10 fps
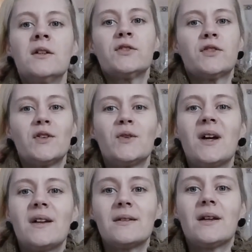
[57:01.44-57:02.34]
So
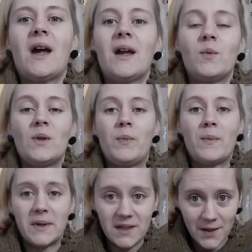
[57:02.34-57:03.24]
I will
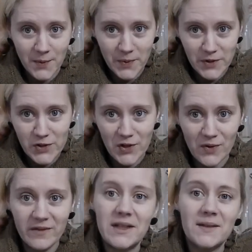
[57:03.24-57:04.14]
pop in a picture
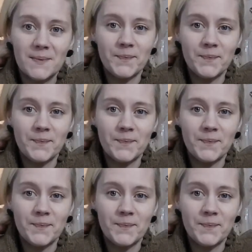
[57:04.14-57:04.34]
of it.